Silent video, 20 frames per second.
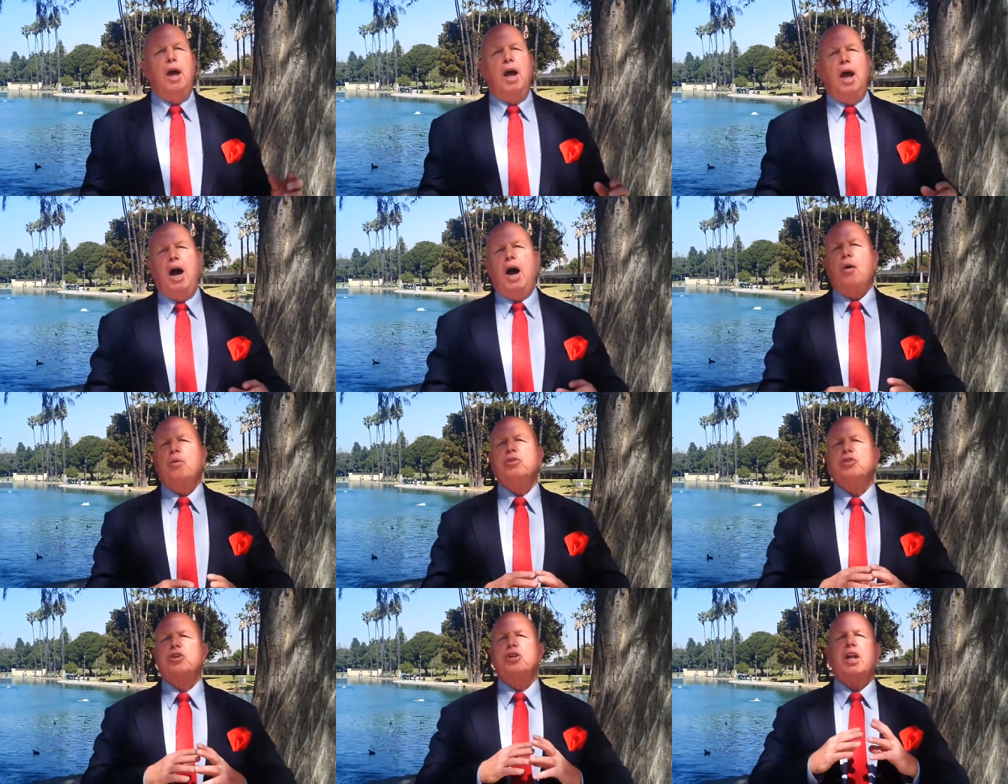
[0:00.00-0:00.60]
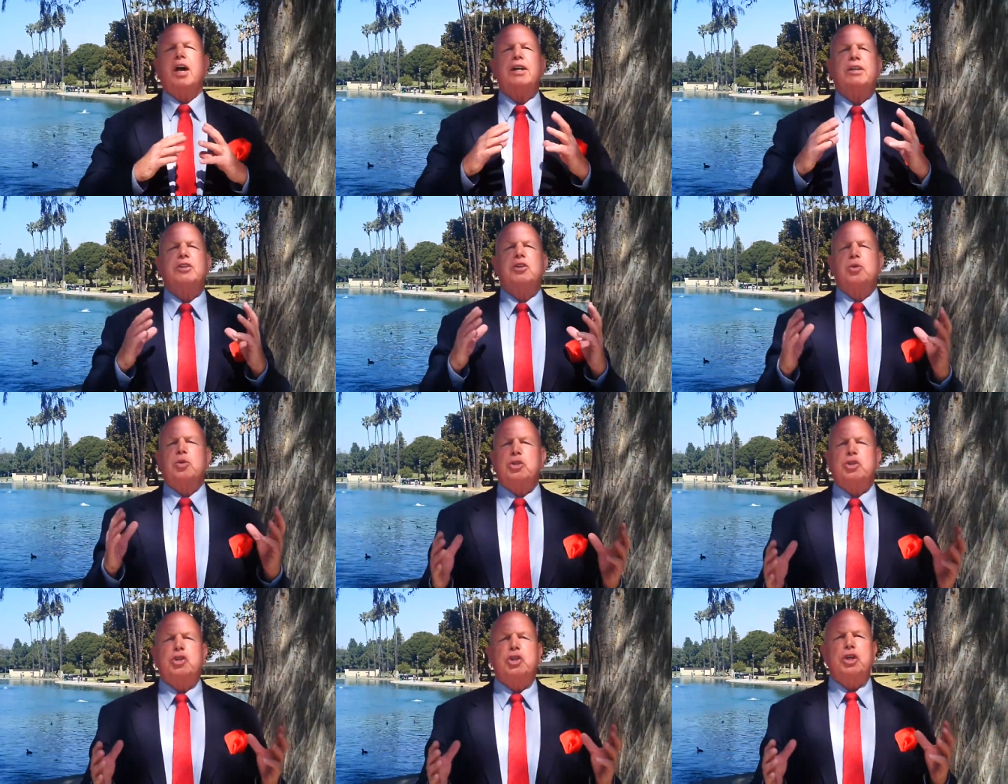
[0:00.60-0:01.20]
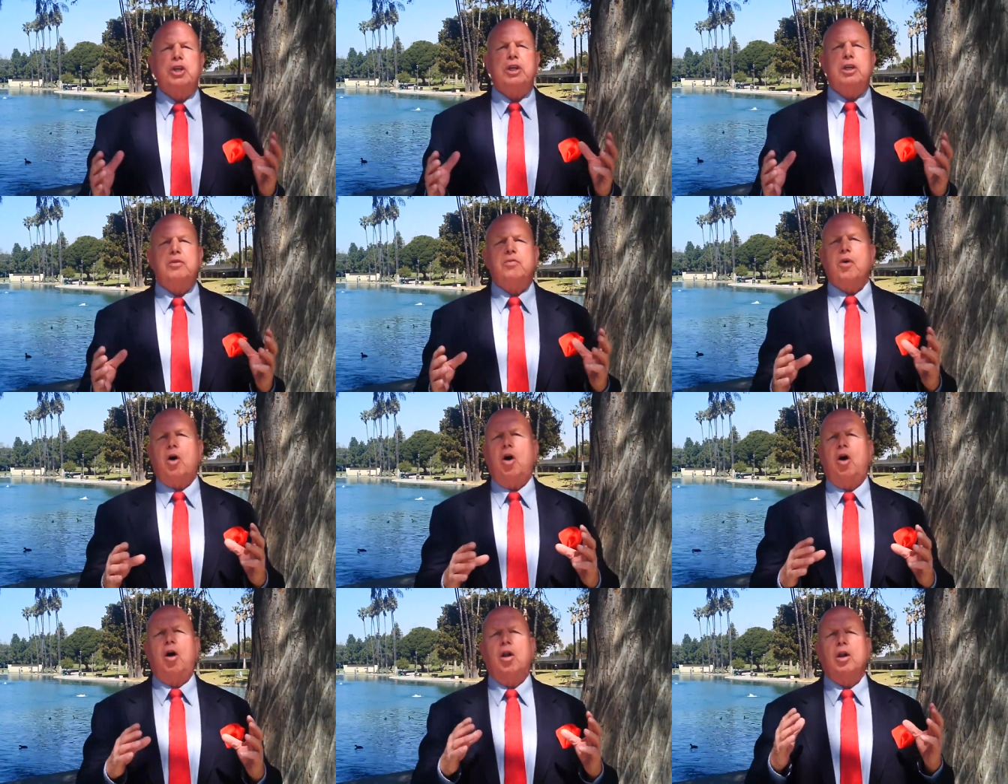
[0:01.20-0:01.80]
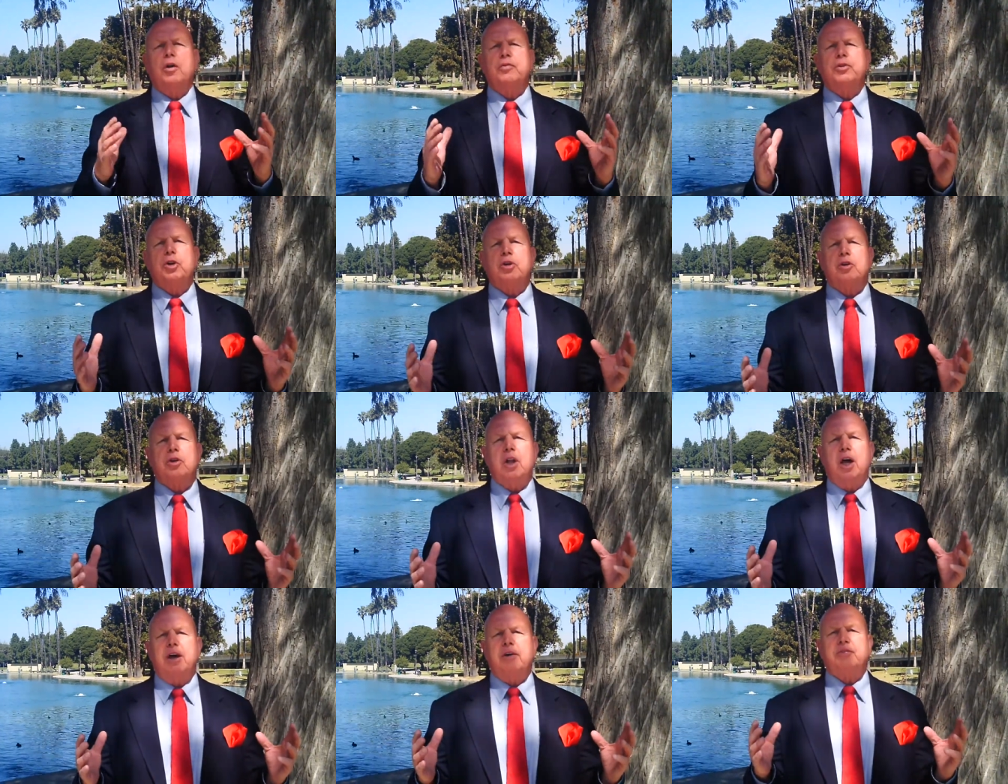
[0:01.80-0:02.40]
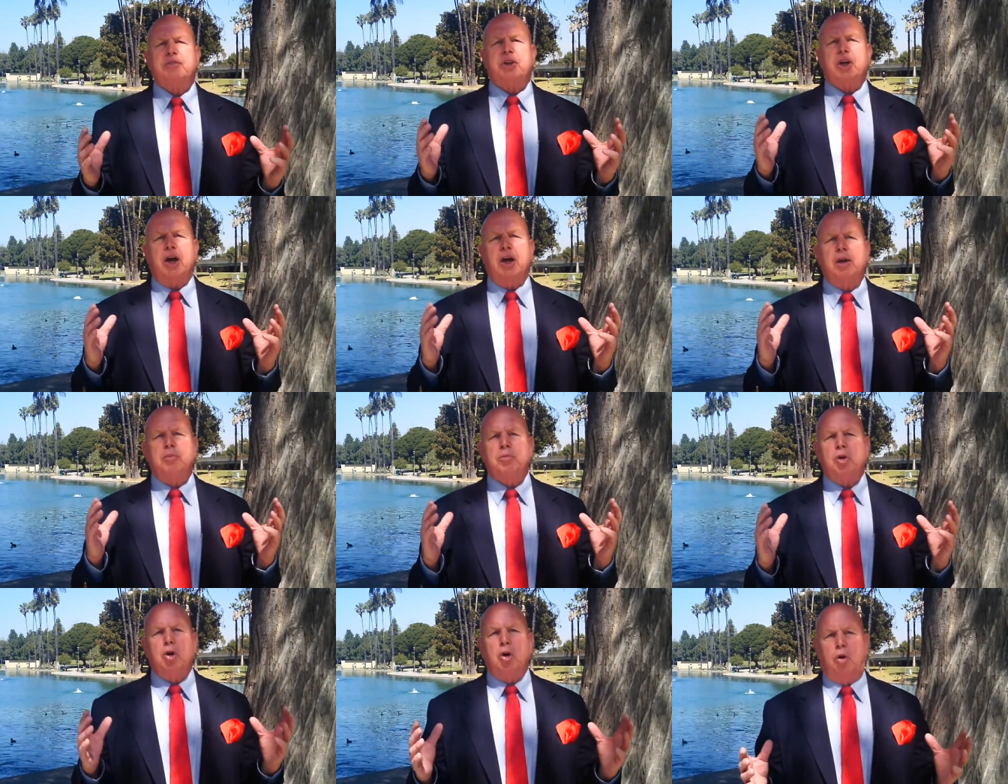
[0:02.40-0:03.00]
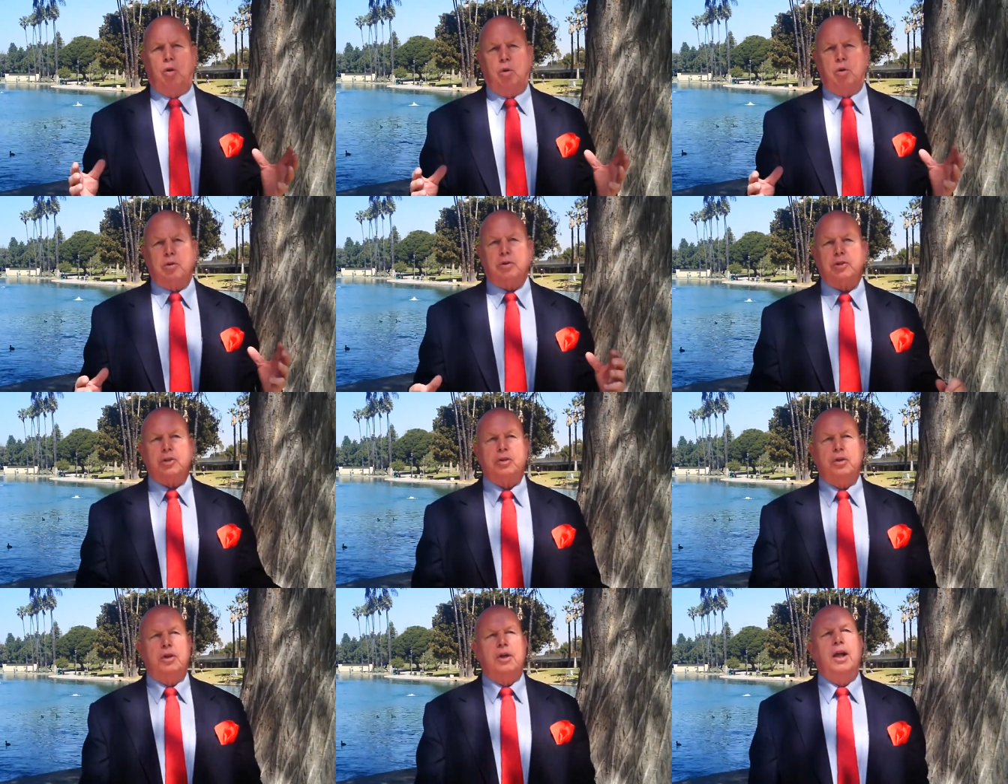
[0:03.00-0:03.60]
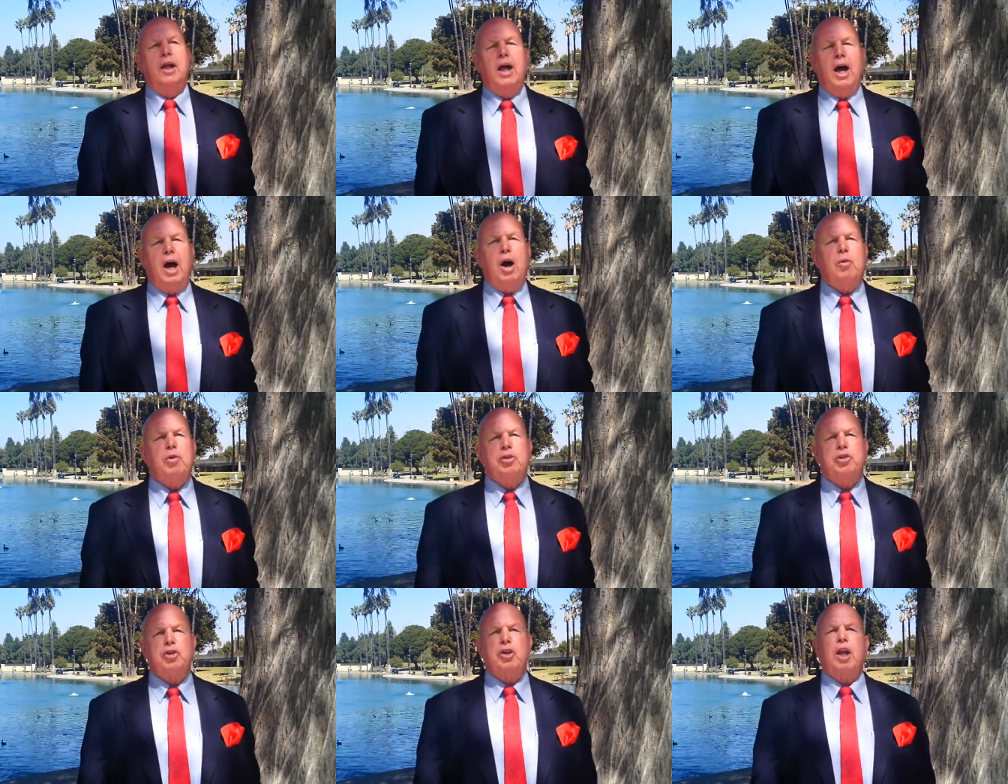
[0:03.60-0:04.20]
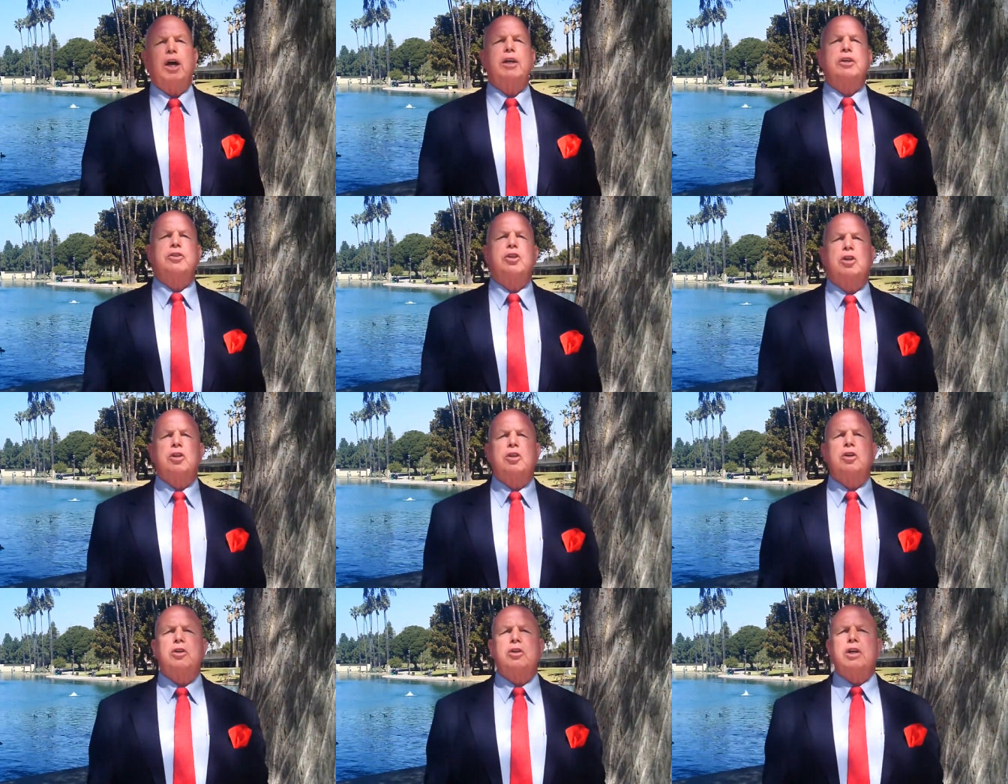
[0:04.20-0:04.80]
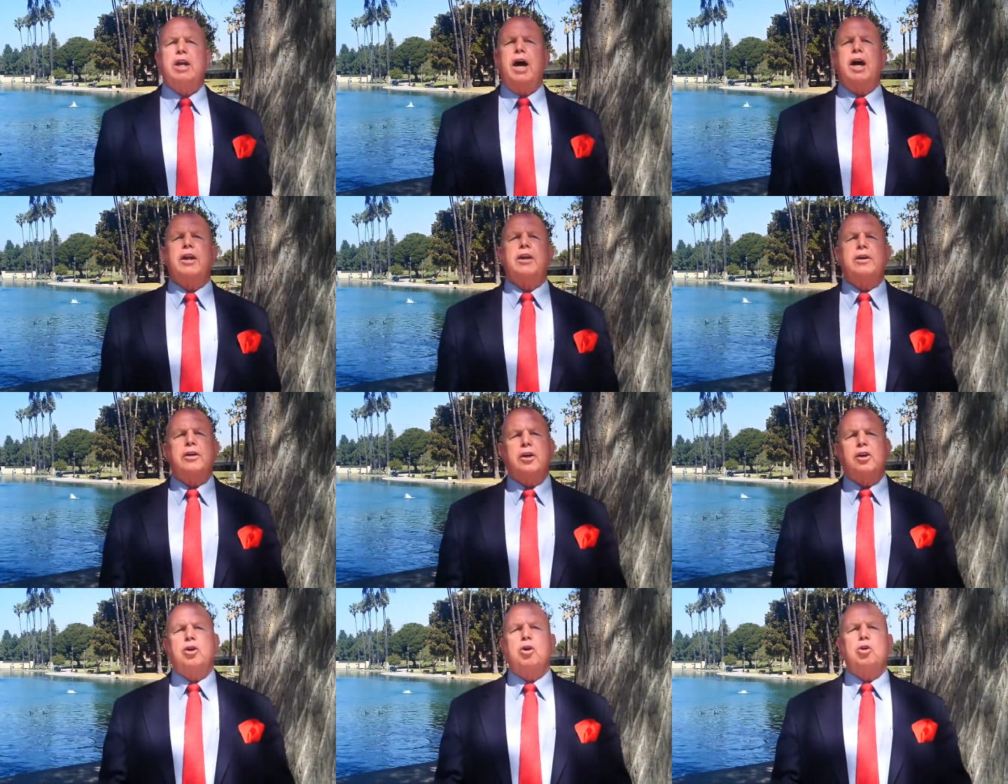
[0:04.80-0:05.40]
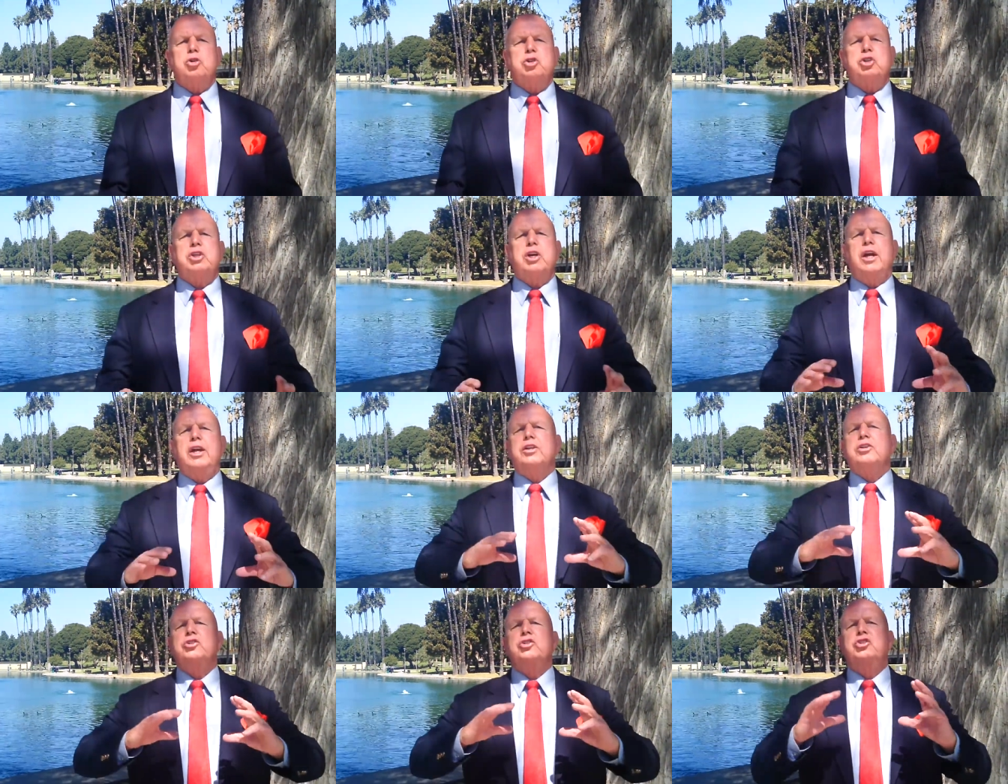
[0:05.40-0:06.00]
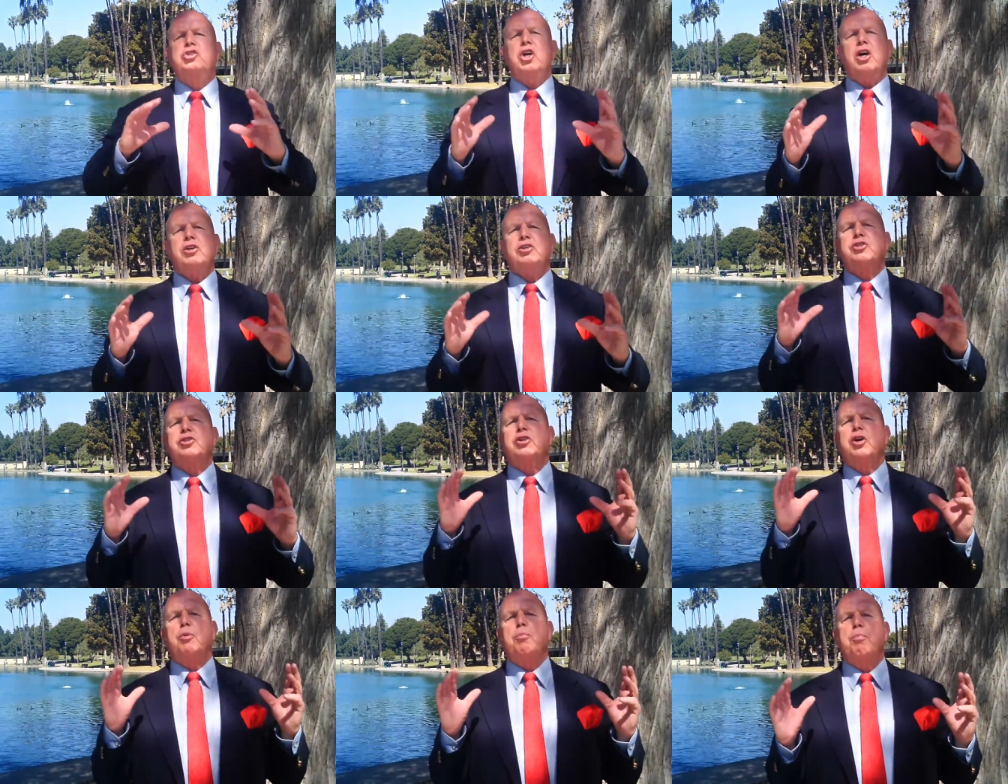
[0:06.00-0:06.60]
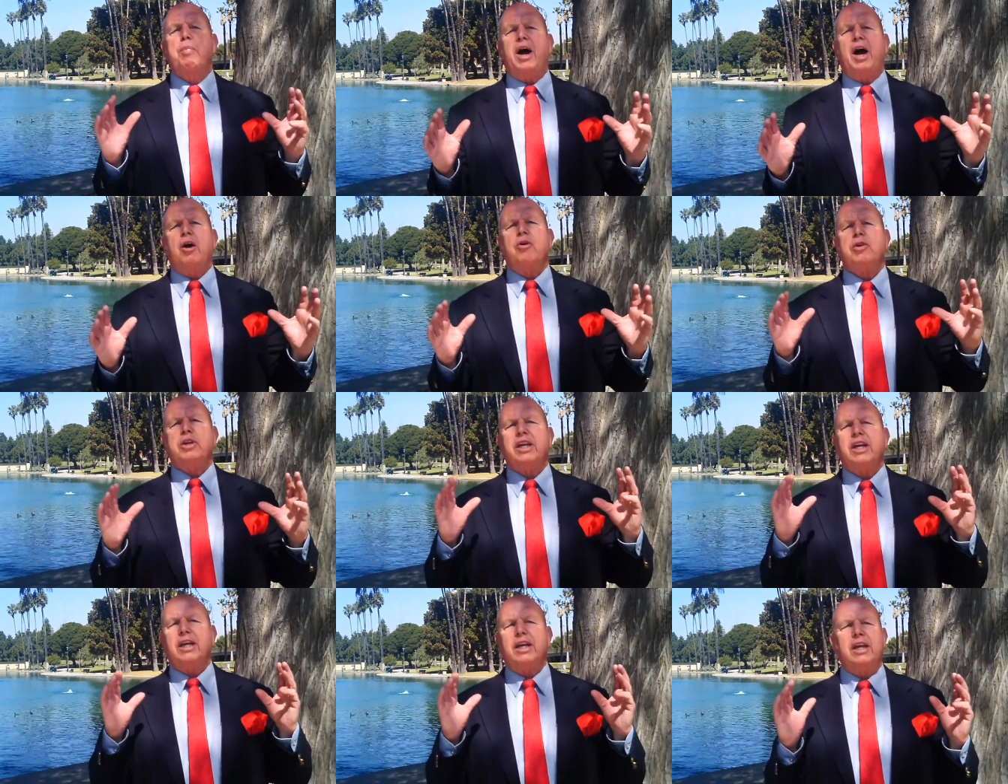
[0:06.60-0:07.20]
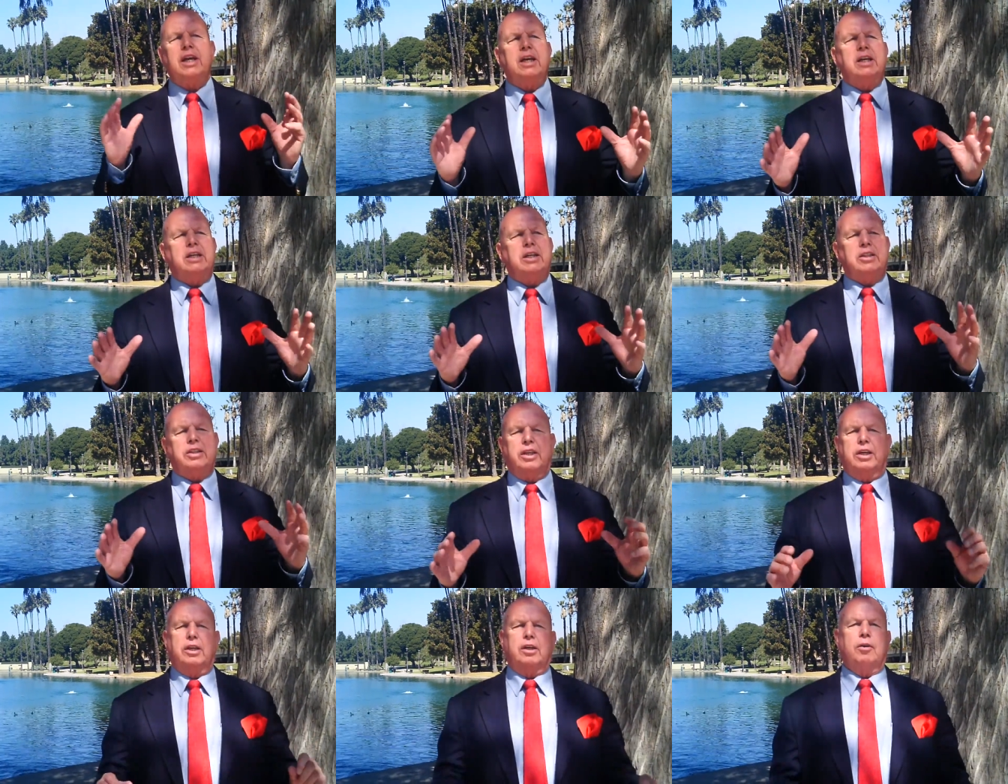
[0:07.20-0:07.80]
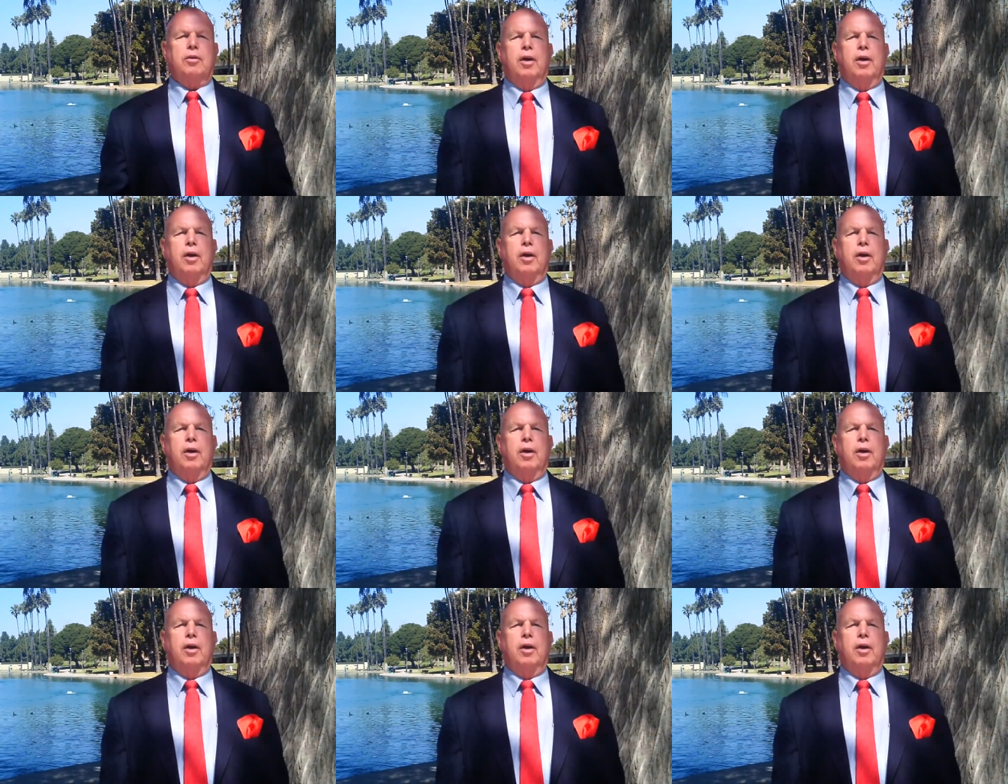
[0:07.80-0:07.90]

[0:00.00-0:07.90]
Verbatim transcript: How would you like to achieve all of your lifetime goals? How would you like to learn how to negotiate just about anything?